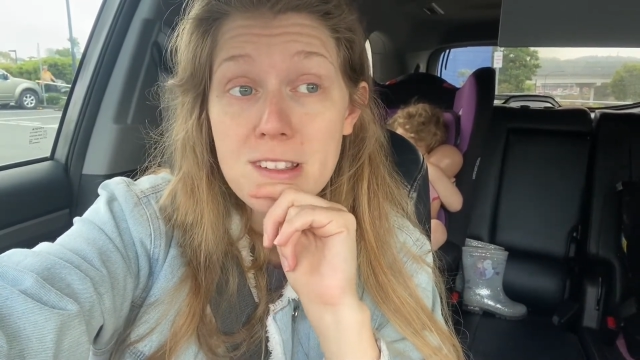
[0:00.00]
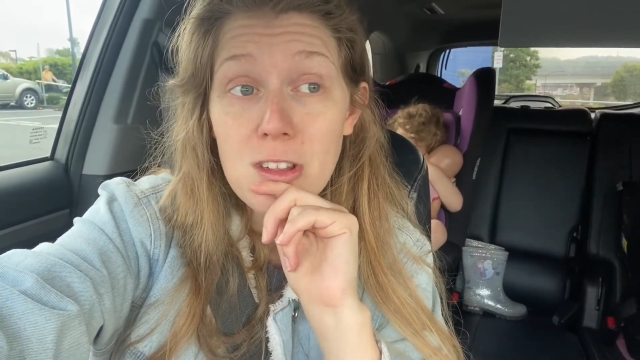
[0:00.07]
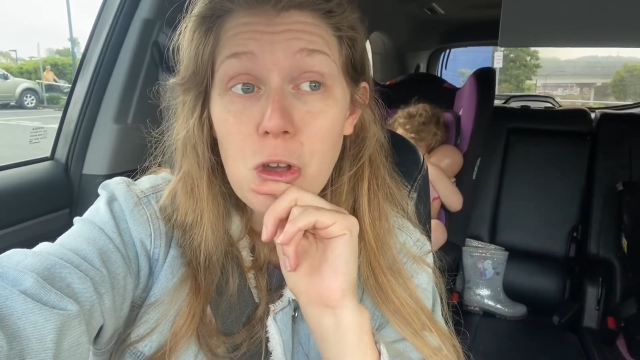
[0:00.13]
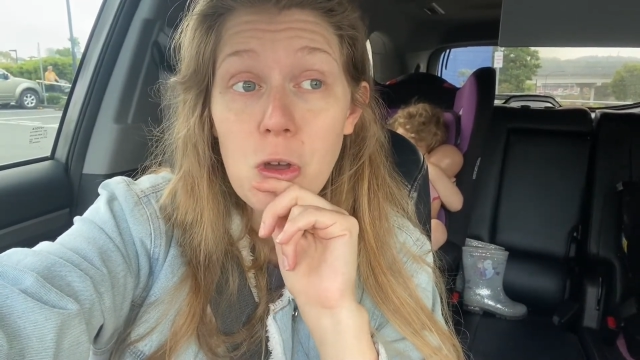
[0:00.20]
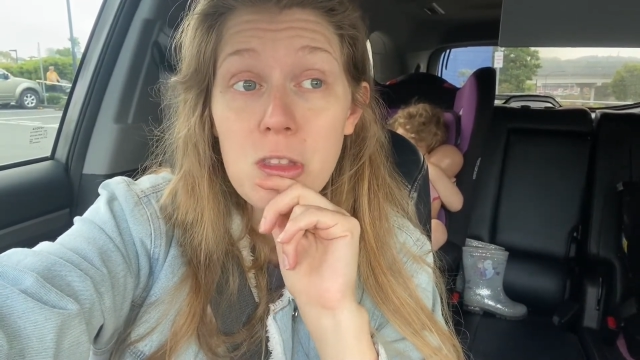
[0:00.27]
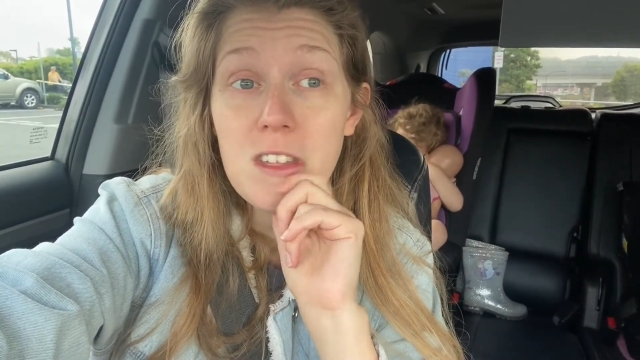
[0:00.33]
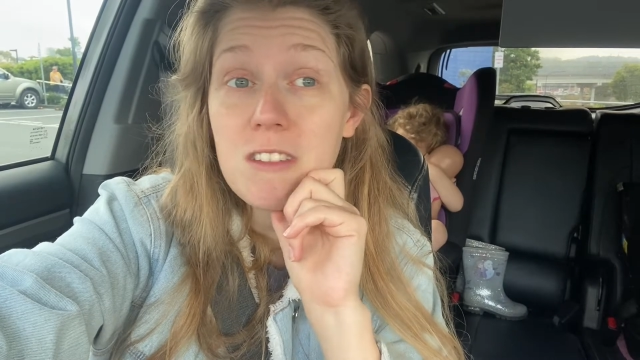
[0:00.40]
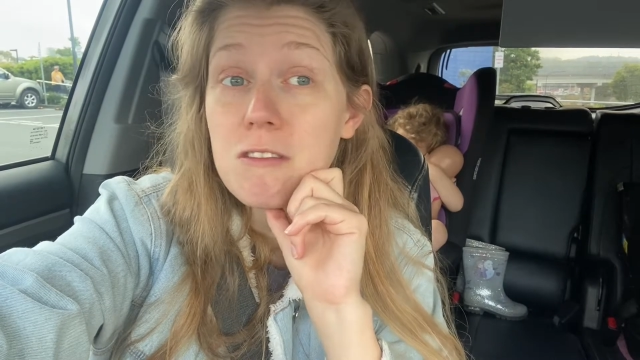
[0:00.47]

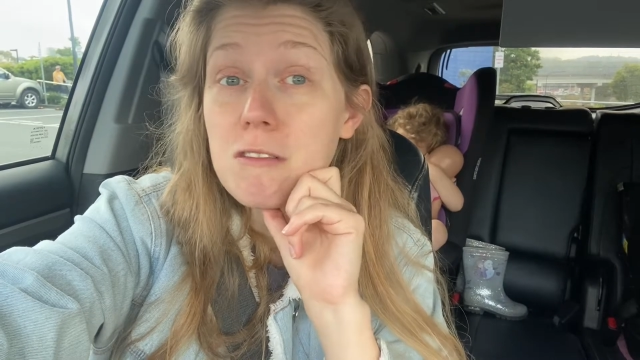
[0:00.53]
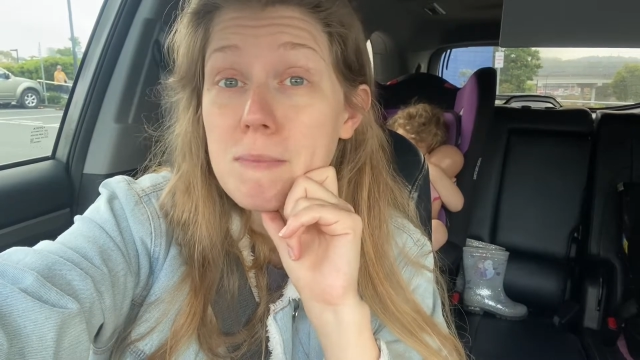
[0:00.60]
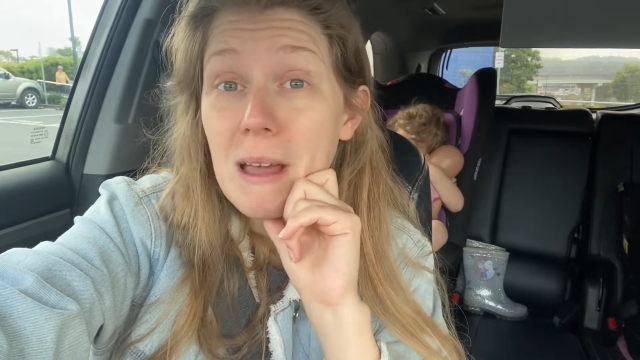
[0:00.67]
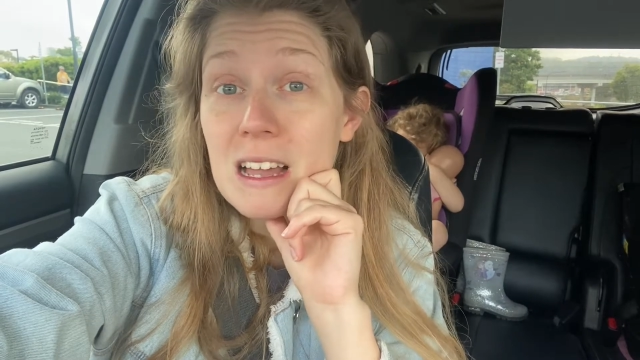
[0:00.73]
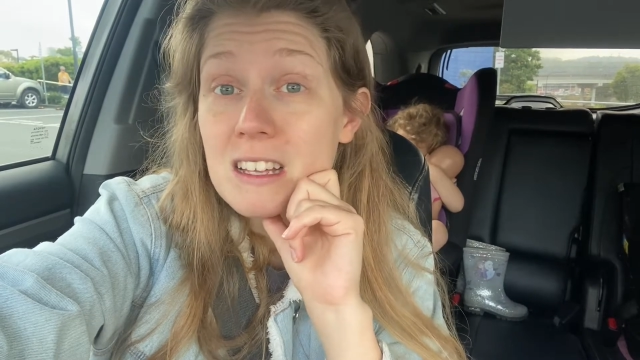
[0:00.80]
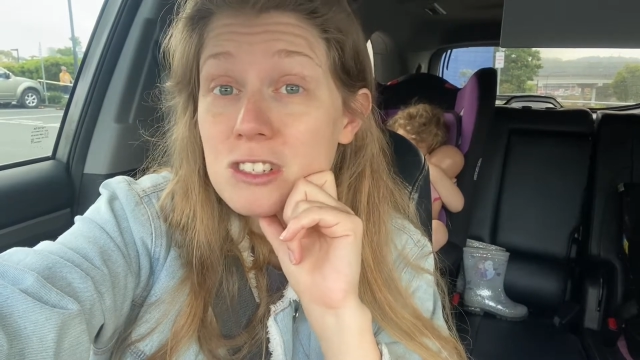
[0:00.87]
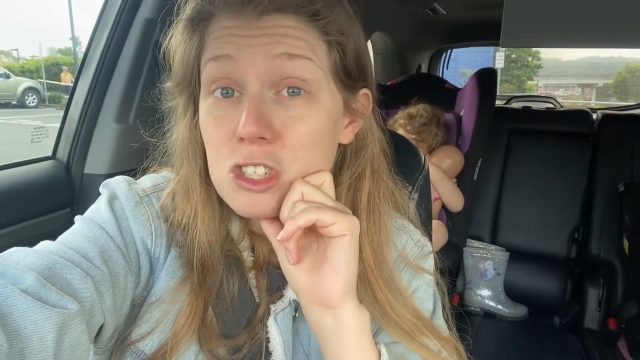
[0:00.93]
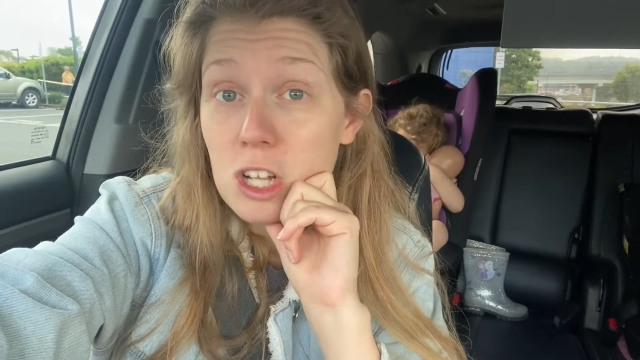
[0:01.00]
So this was
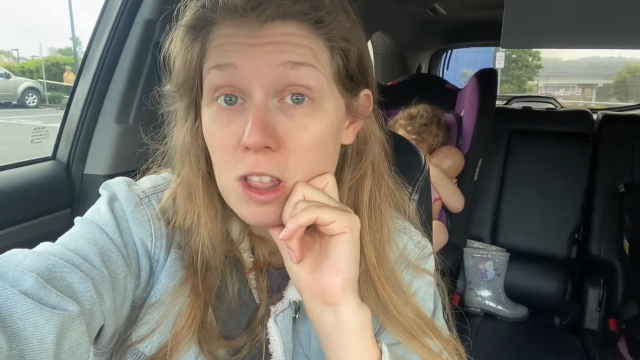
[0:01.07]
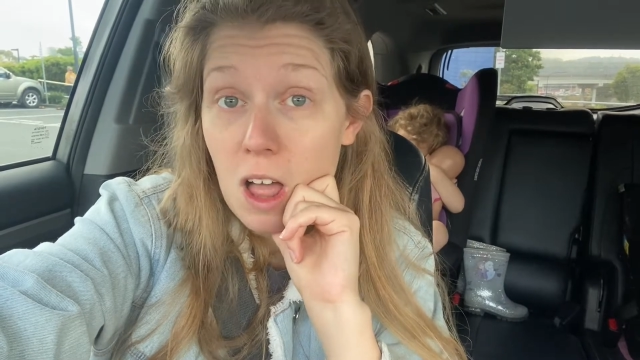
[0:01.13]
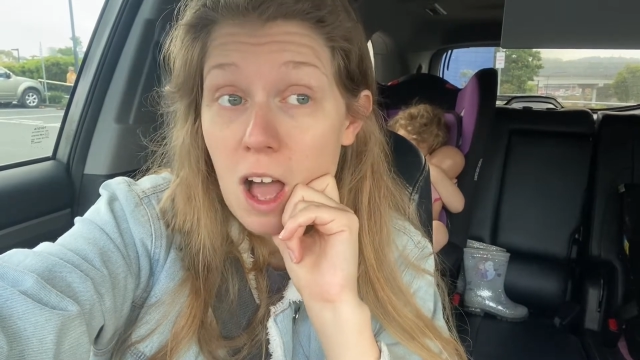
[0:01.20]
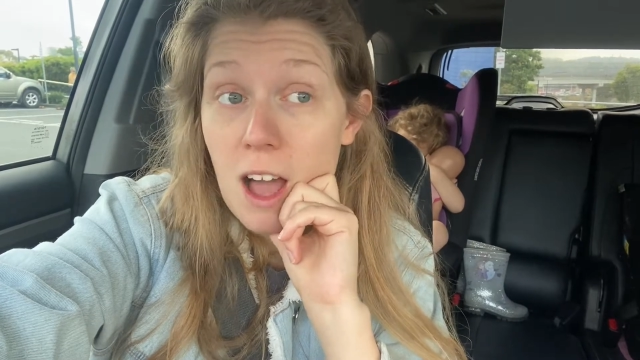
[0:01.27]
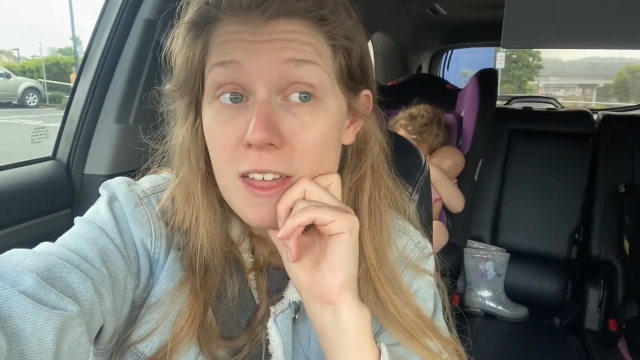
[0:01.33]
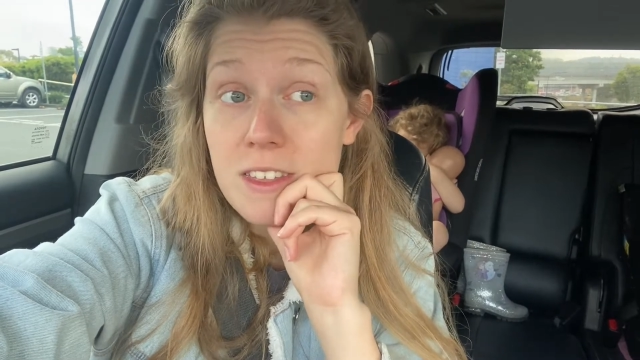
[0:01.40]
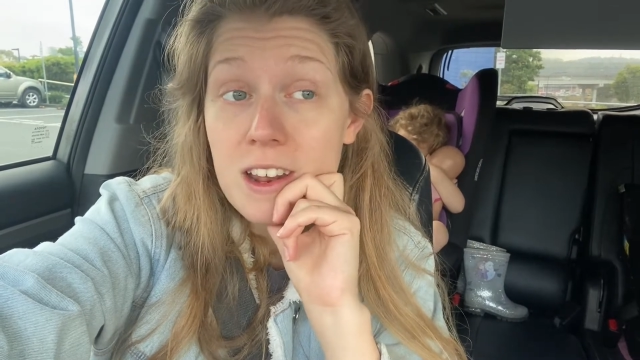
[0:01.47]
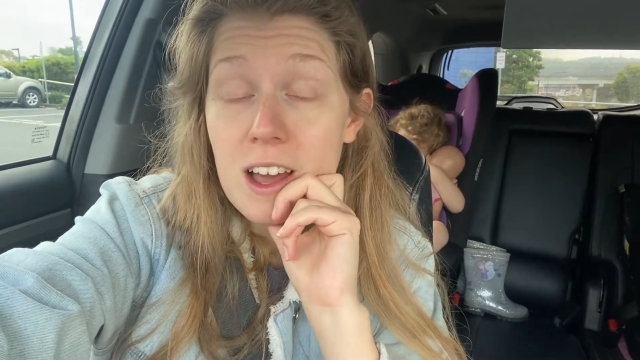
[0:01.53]
back in
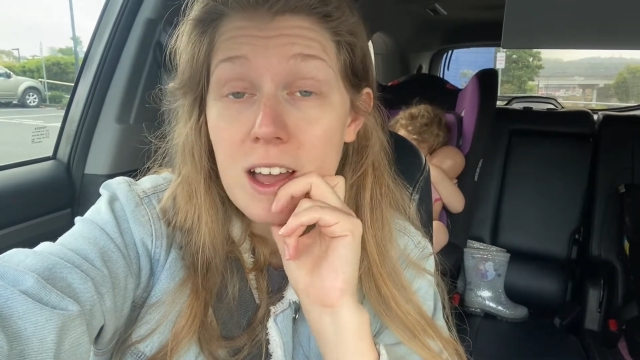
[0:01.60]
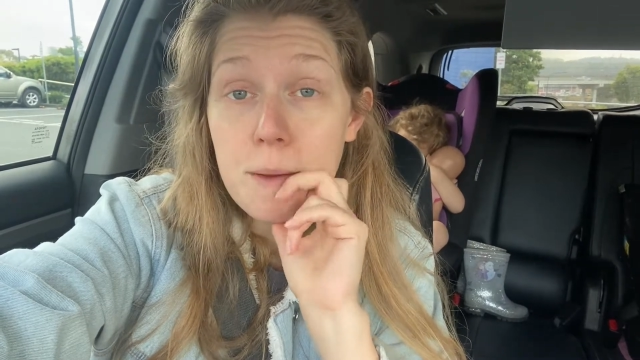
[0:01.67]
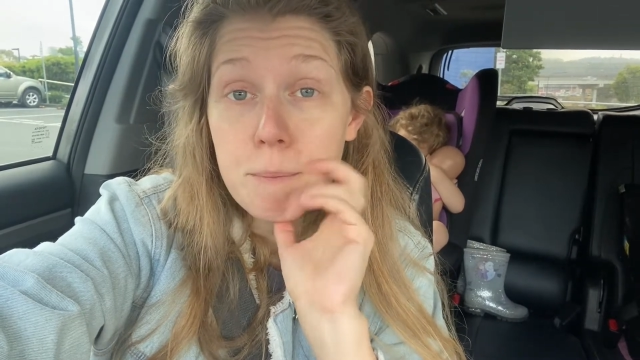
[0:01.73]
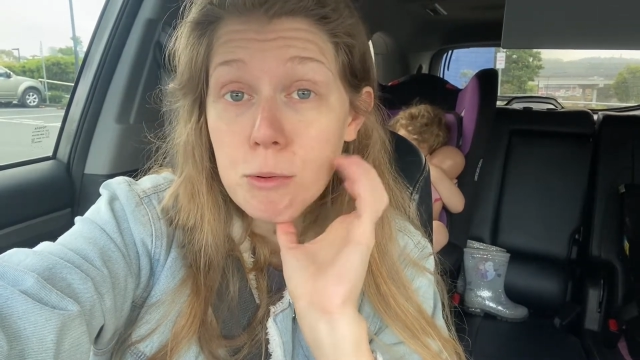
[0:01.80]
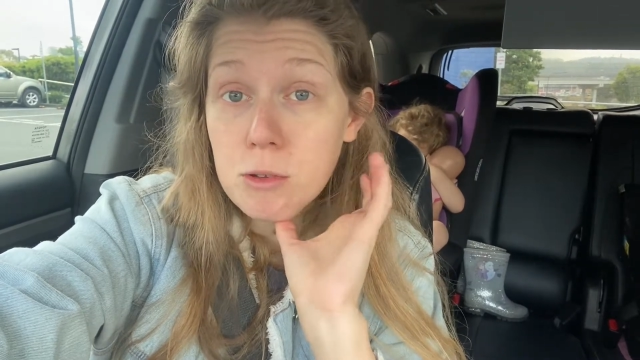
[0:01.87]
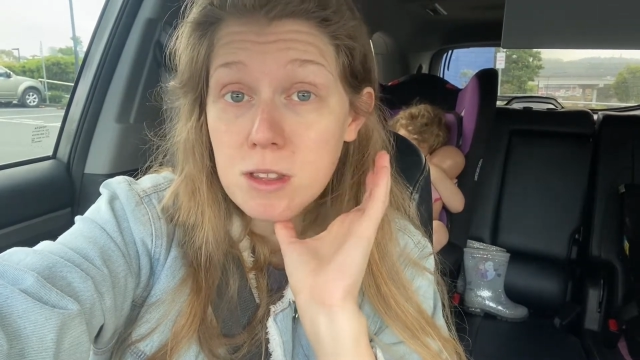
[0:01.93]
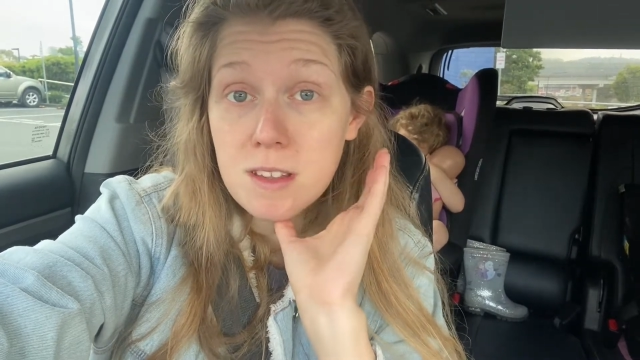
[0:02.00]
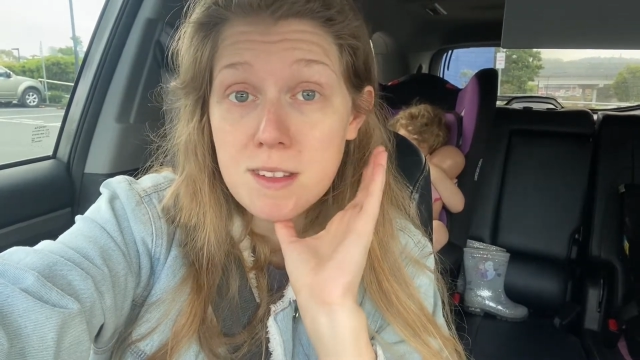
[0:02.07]
July that I
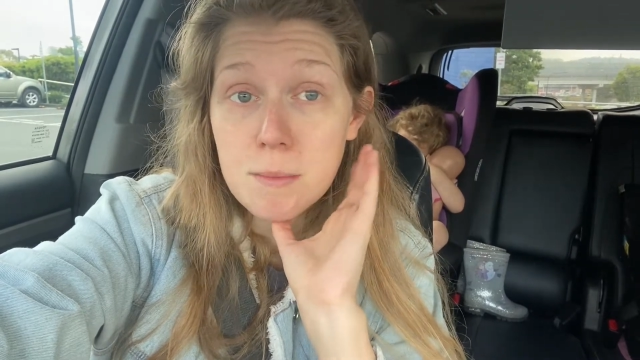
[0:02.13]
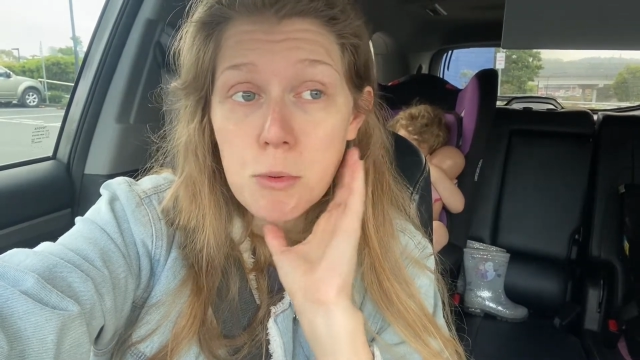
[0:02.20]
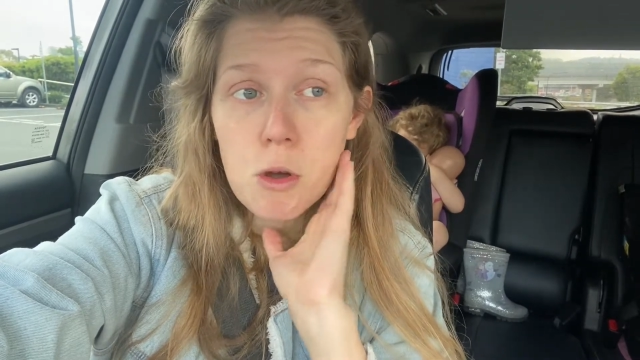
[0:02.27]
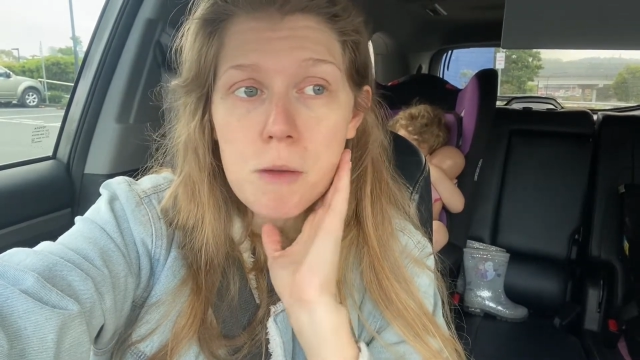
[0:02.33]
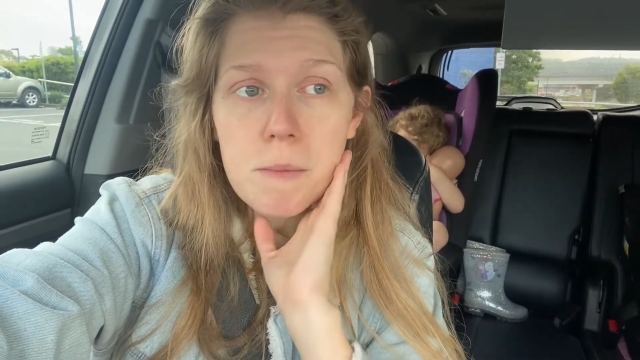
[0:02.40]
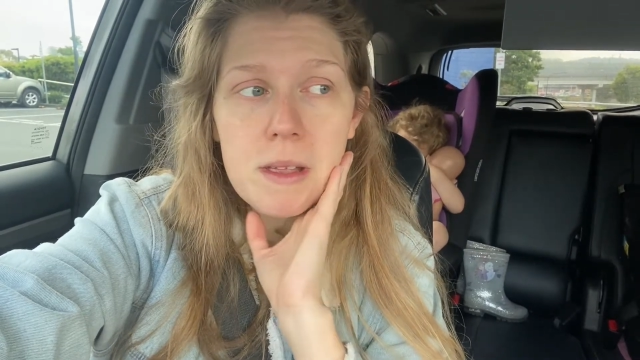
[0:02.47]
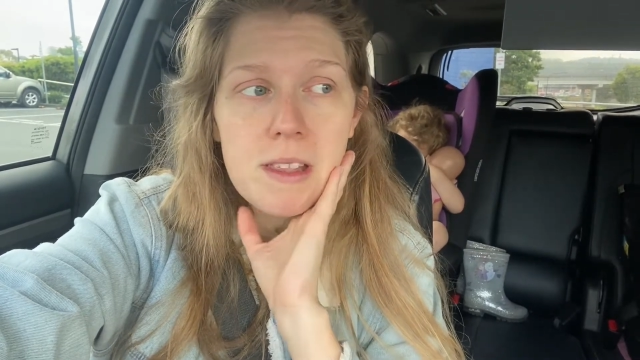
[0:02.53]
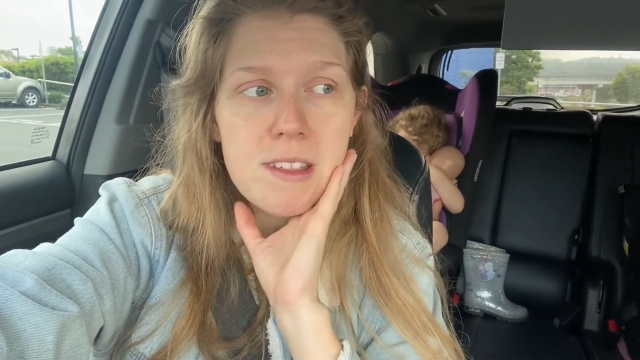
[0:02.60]
booked this
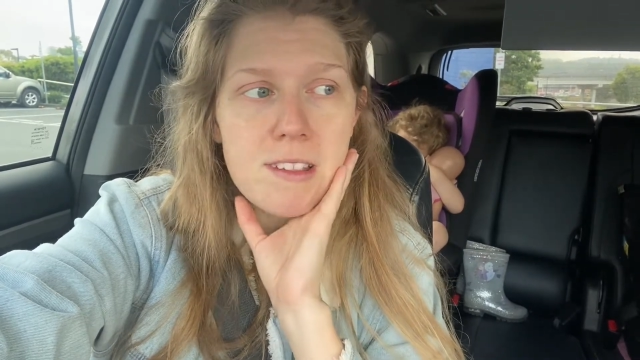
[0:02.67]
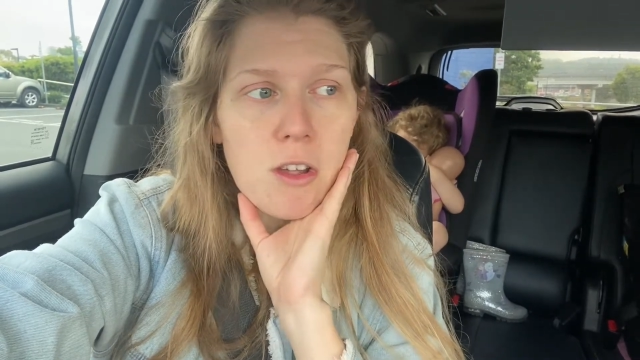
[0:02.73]
appointment.